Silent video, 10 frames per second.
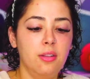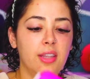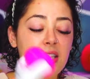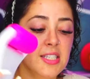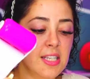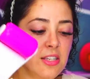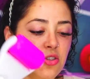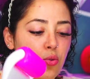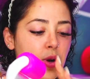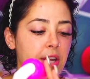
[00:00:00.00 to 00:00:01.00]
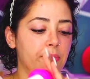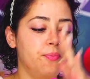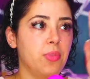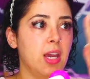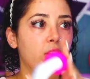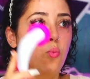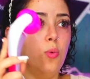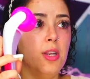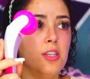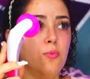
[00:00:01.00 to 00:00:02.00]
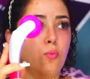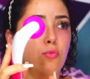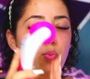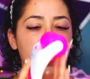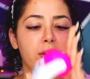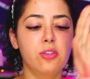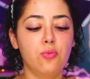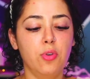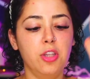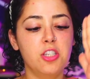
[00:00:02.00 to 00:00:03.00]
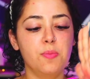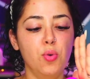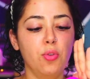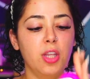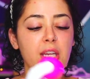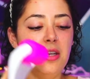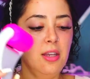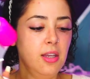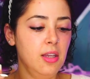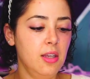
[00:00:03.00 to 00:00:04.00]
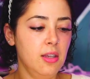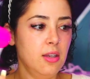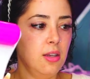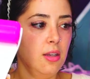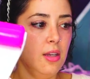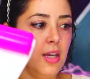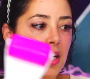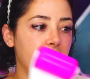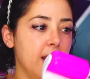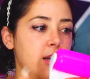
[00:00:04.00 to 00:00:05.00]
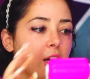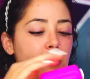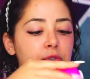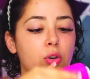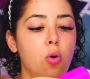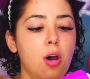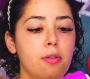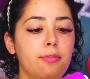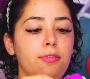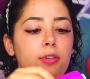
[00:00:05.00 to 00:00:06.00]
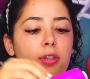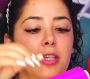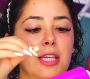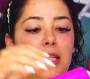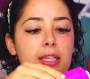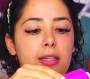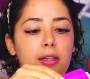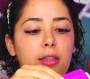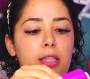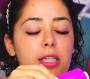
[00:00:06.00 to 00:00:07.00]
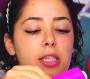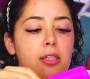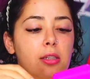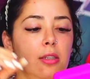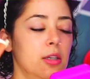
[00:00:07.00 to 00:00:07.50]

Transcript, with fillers: Like, this thing is great, and it and it wheels really smoothly, and again comes off, easy to clean.